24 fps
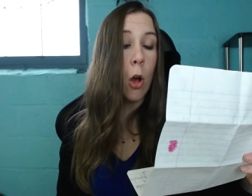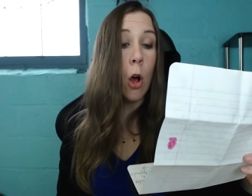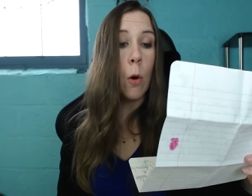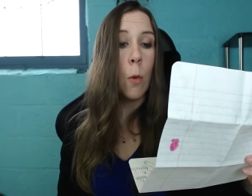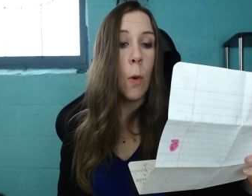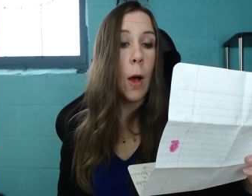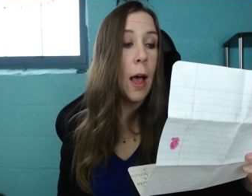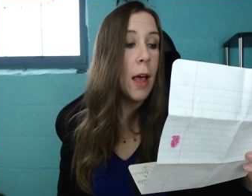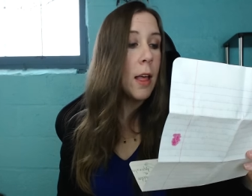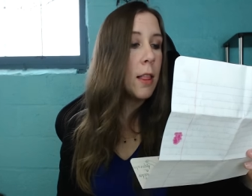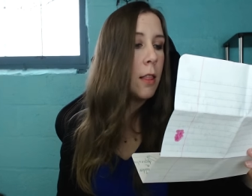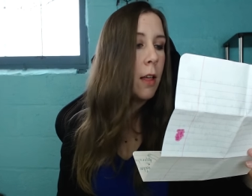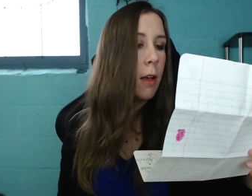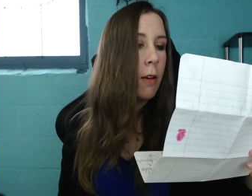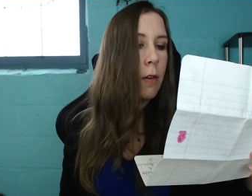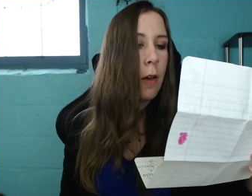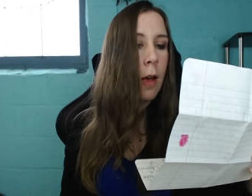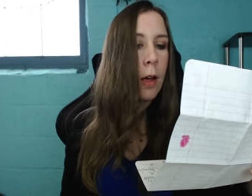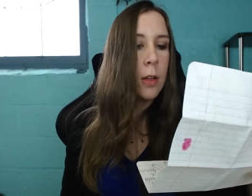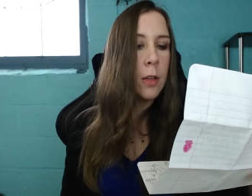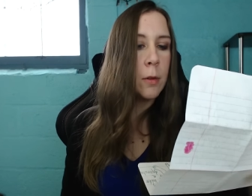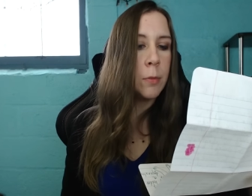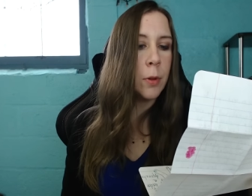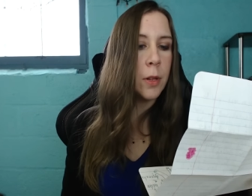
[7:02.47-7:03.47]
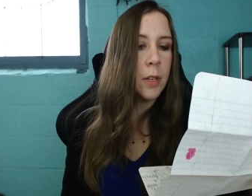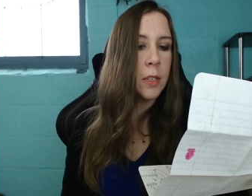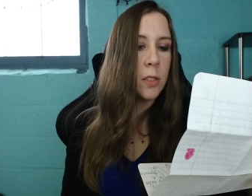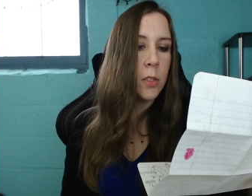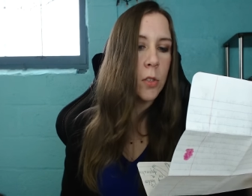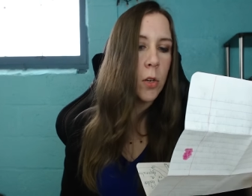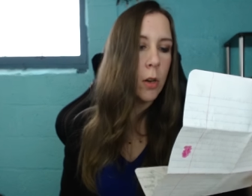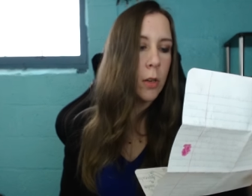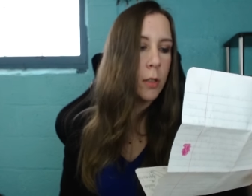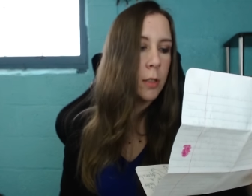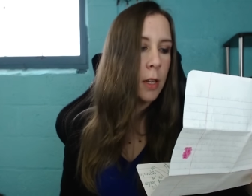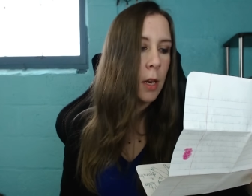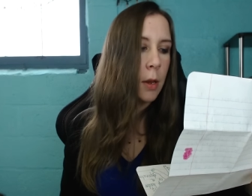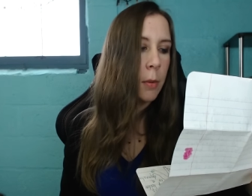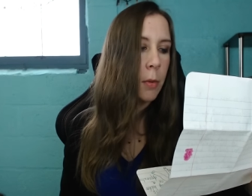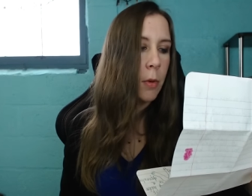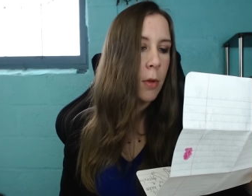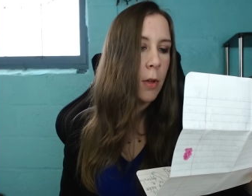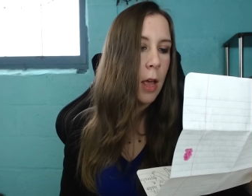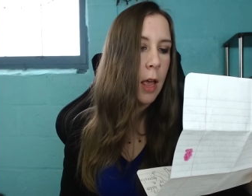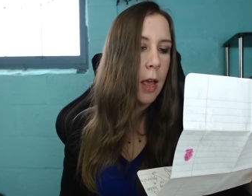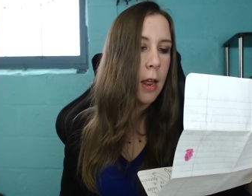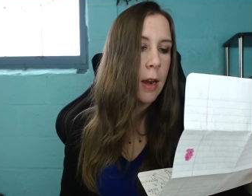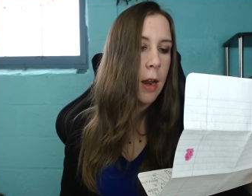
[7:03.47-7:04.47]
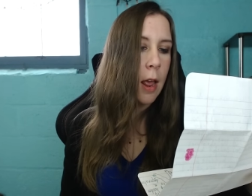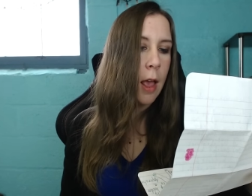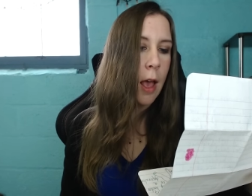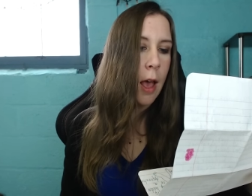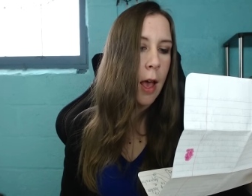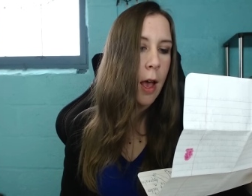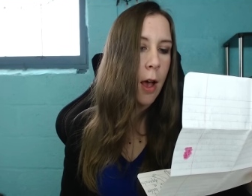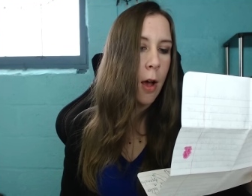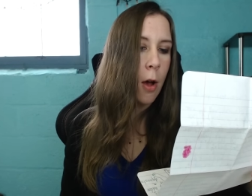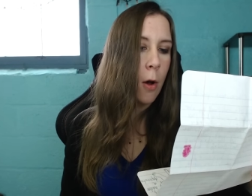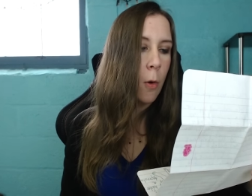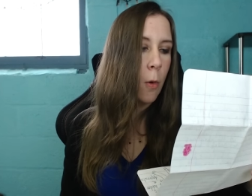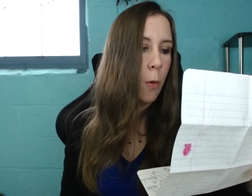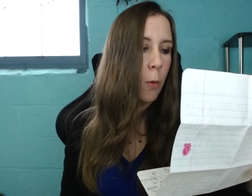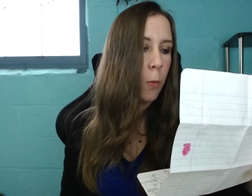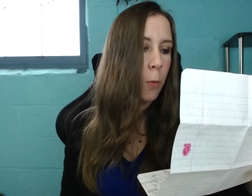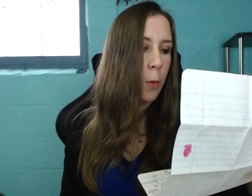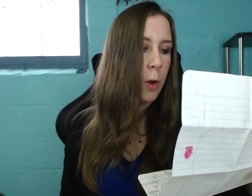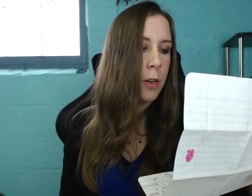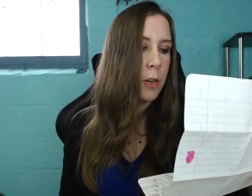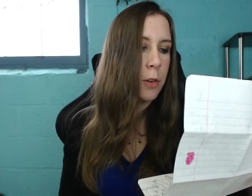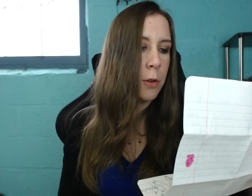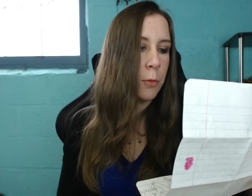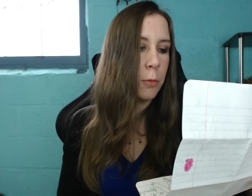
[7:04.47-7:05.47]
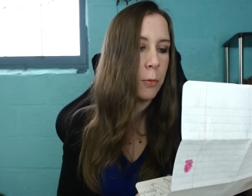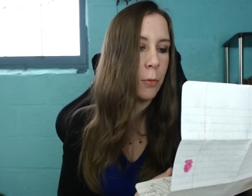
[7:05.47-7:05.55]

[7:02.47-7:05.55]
Oh, I love how you play Star Stable and how when you